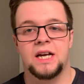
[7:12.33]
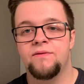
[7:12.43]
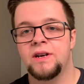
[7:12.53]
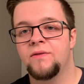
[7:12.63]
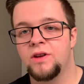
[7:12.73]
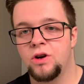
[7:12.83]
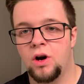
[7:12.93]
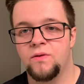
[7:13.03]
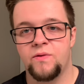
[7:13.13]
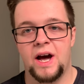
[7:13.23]
even if you're
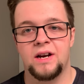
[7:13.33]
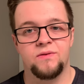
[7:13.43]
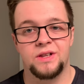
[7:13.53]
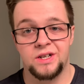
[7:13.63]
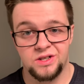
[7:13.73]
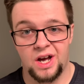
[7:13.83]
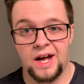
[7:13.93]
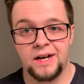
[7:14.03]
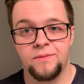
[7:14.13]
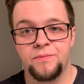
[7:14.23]
not a fan of the
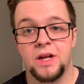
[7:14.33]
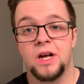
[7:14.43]
design,